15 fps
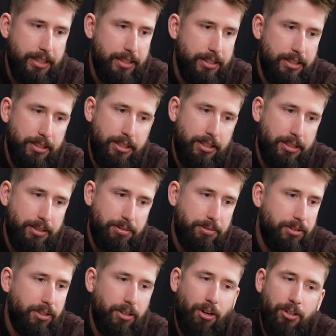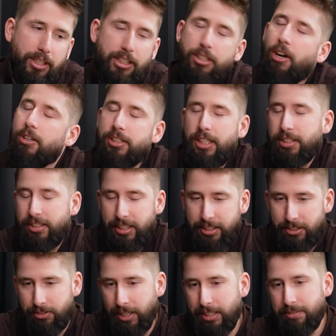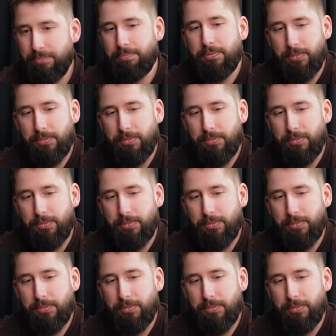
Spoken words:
and all these content things, right?